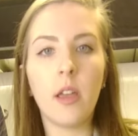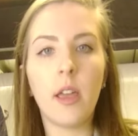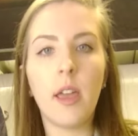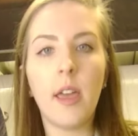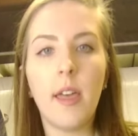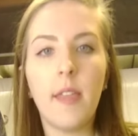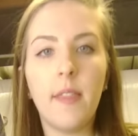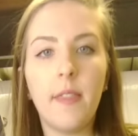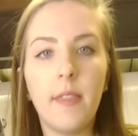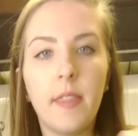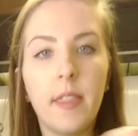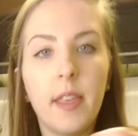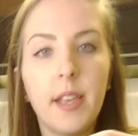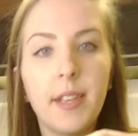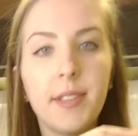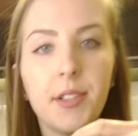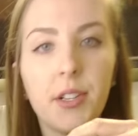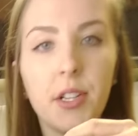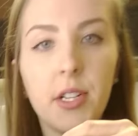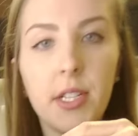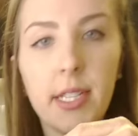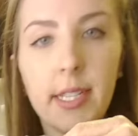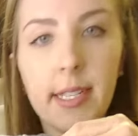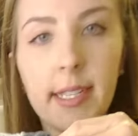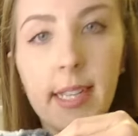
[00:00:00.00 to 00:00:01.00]
and these are
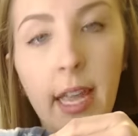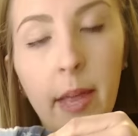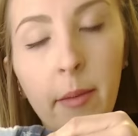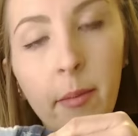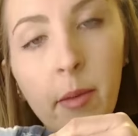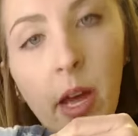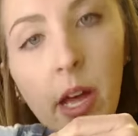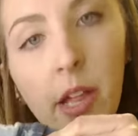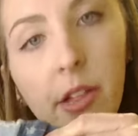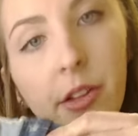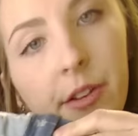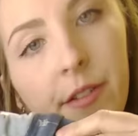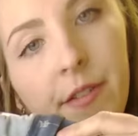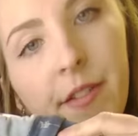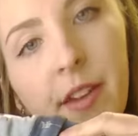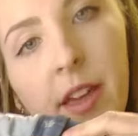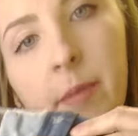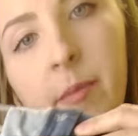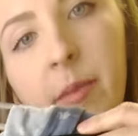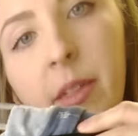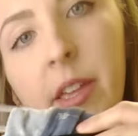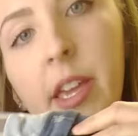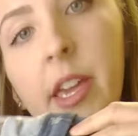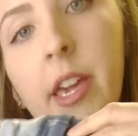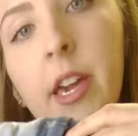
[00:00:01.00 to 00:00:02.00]
in the same color
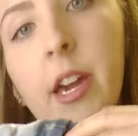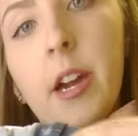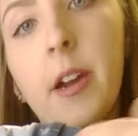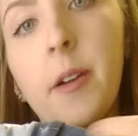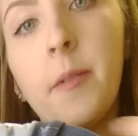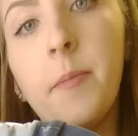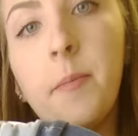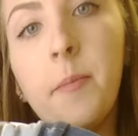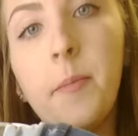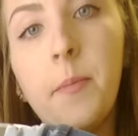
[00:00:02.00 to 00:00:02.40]
family here.